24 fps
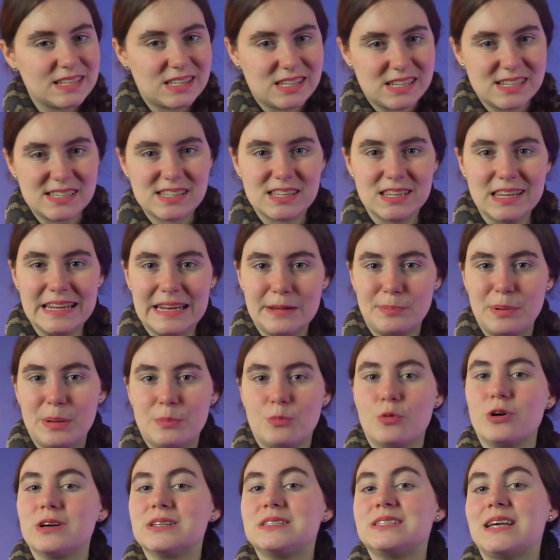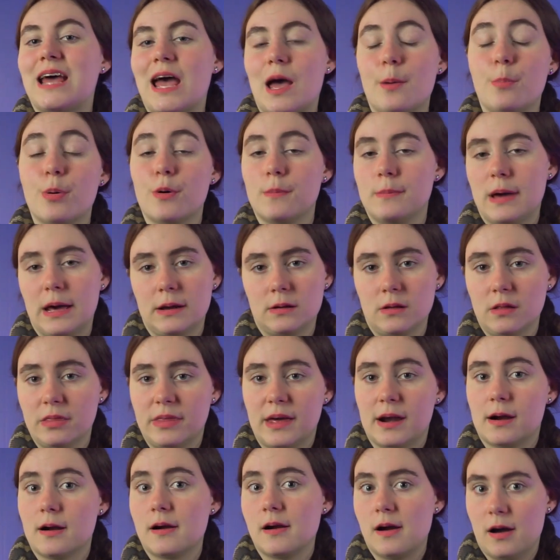he's a little bit more temperamental
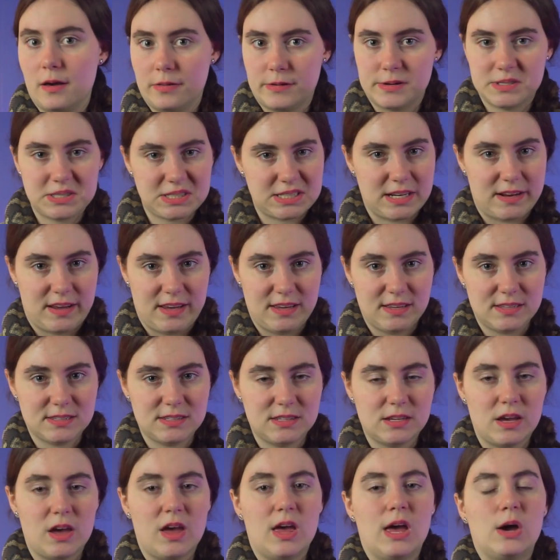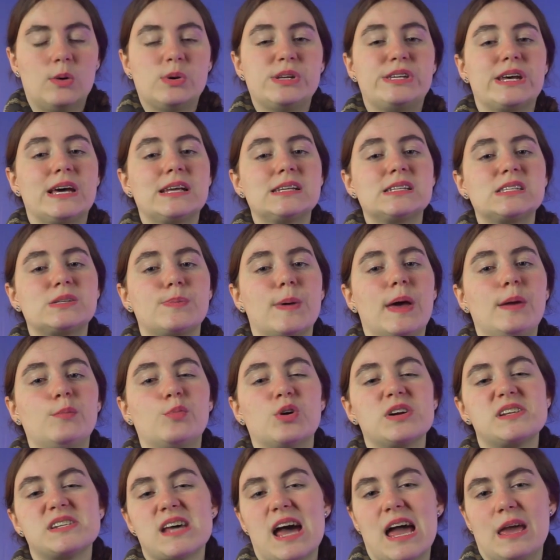than our other snakes, we tend to spend
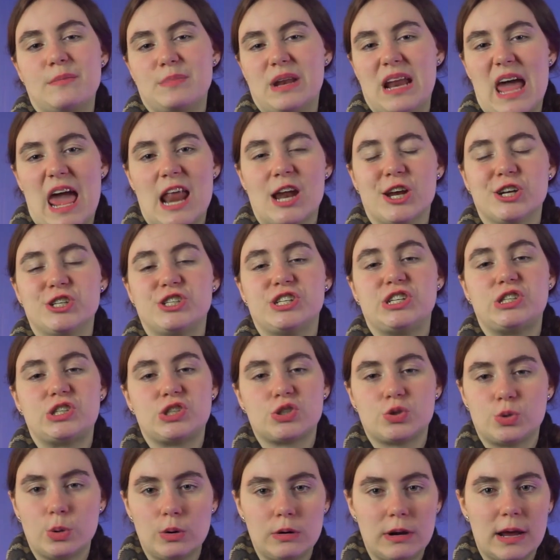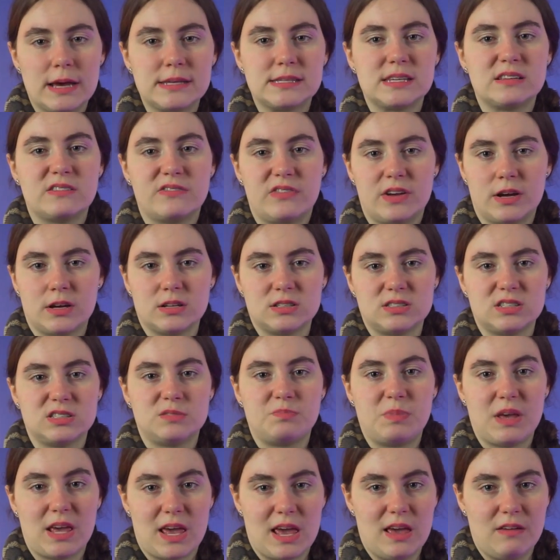more time and energy scrutinizing Fingers'
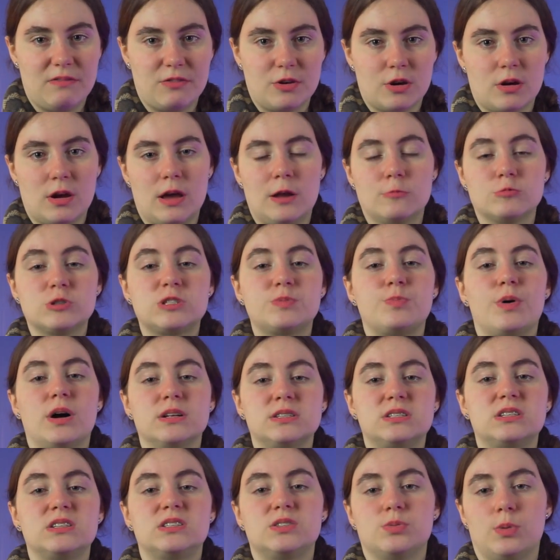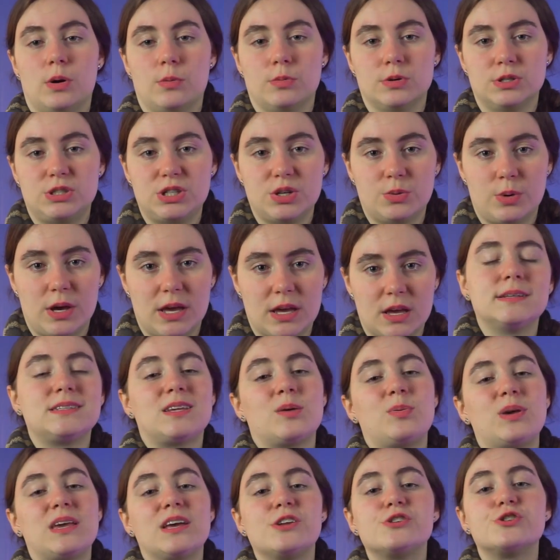behavior and responses to what we're doing,
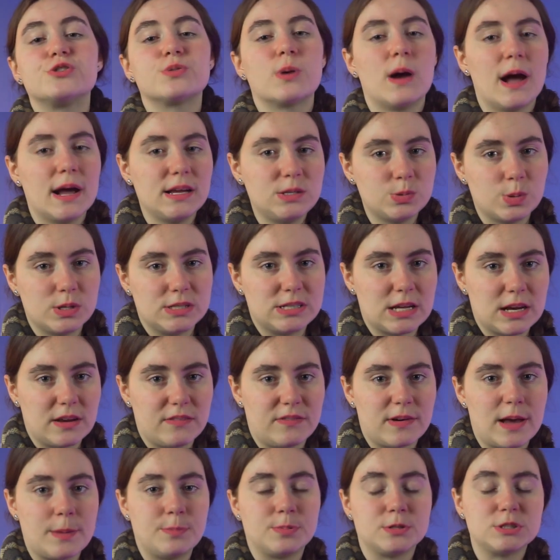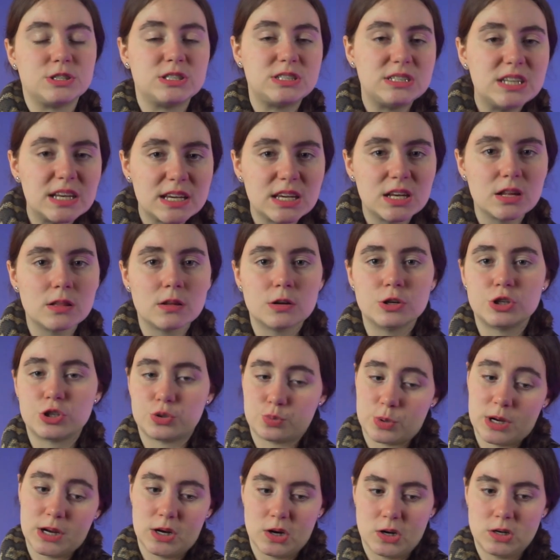so we can try to identify particular
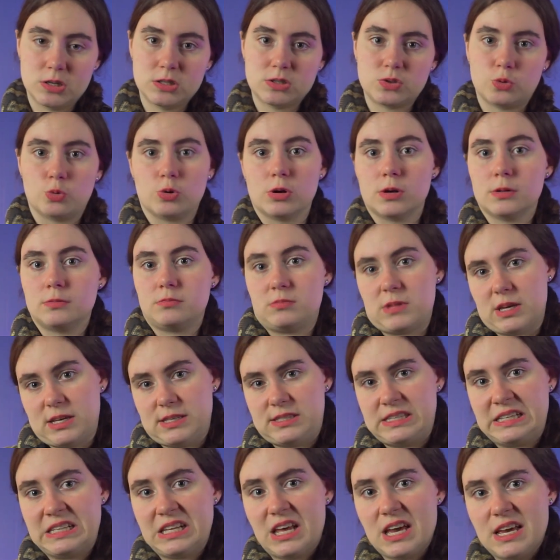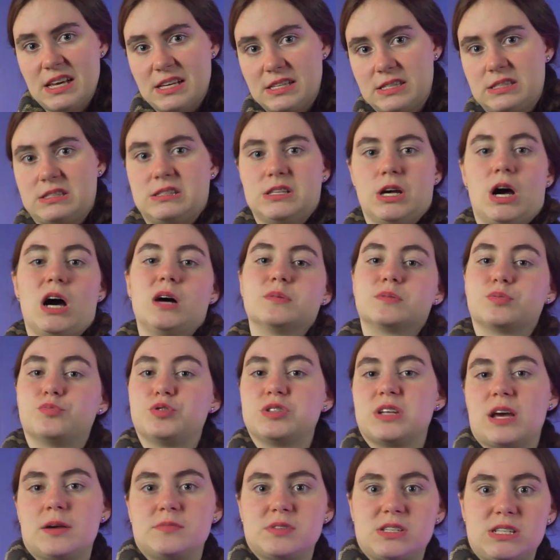triggers or things he likes, the optimal
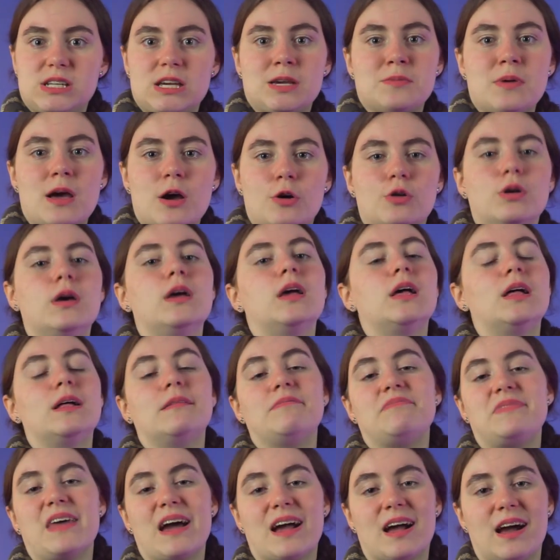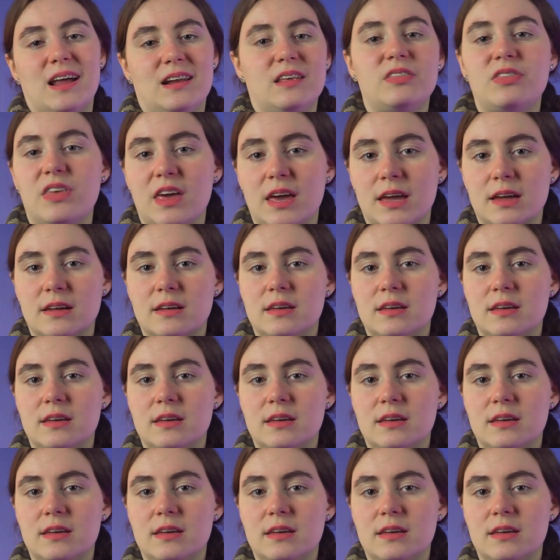time to take him out, that kind of thing.